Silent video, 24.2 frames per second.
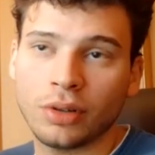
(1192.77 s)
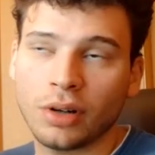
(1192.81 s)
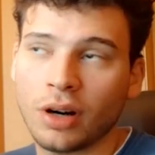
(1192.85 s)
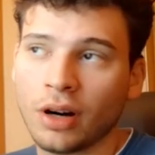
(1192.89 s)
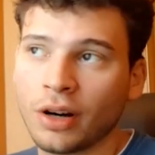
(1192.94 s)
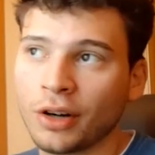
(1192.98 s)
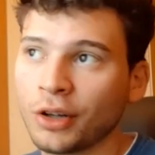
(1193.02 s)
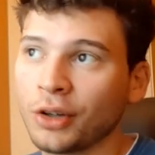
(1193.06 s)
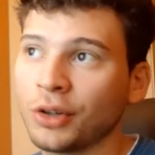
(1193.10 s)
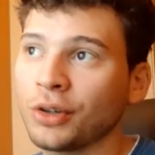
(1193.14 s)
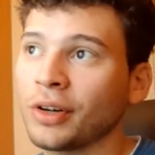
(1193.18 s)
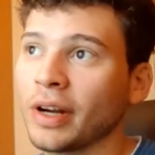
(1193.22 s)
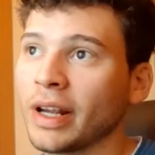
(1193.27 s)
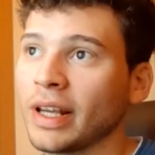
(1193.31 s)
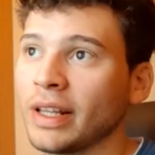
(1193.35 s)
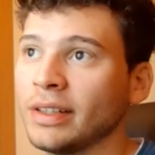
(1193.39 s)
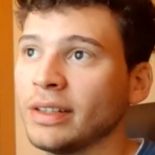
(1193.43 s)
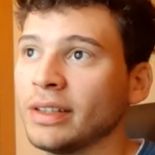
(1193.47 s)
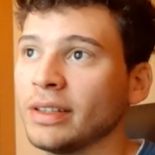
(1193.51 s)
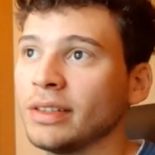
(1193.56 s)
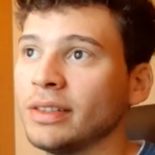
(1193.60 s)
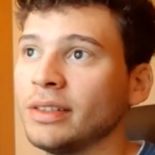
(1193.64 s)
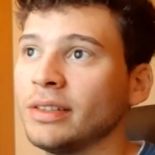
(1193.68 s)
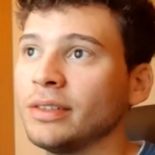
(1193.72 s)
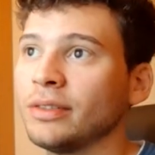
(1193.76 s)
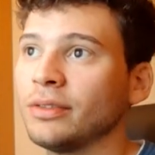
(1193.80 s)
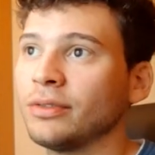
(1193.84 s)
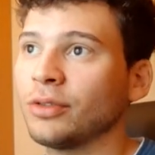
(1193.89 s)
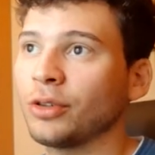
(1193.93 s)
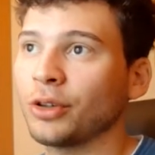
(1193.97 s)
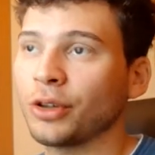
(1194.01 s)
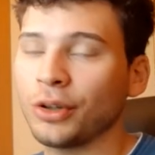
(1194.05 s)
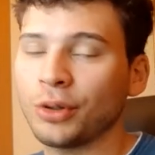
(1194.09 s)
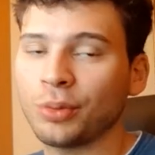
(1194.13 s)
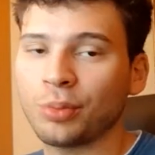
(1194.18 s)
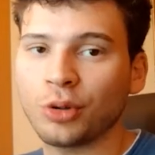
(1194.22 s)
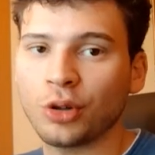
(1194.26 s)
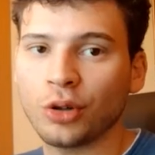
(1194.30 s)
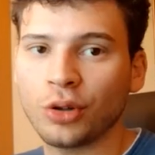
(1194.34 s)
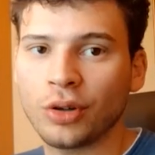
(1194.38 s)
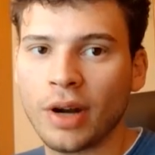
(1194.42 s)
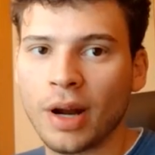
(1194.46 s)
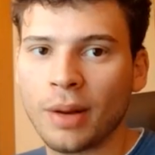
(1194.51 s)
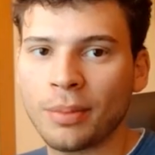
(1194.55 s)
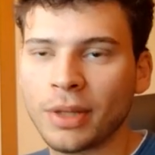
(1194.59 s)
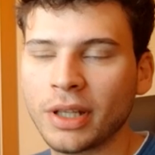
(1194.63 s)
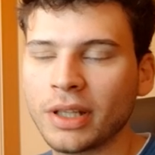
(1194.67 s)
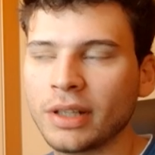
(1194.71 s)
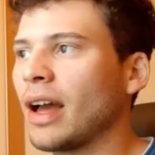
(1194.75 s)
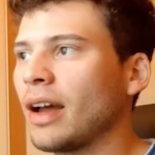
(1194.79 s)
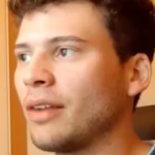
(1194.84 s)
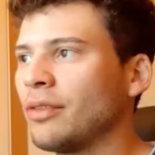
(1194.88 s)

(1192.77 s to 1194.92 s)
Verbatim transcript: are graded for your programming.